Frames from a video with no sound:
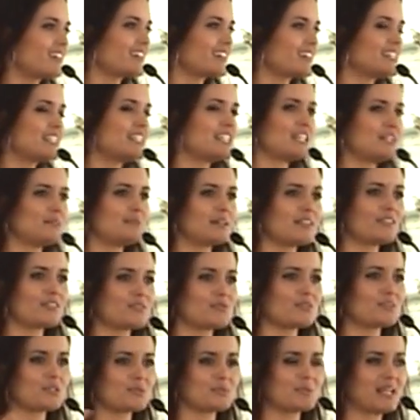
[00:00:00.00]
continuing
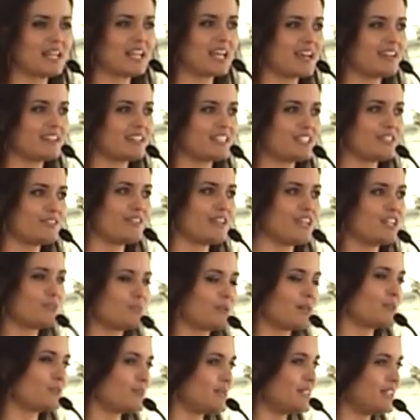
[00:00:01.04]
through this weekend, because
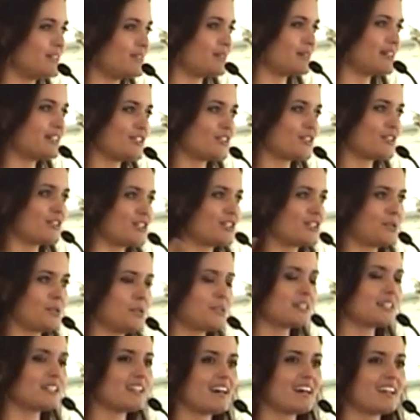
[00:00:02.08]
VH1 reruns their
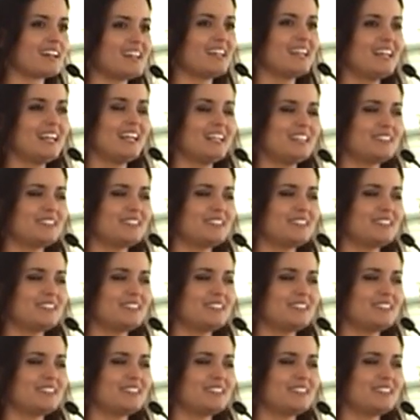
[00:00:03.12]
shows a lot.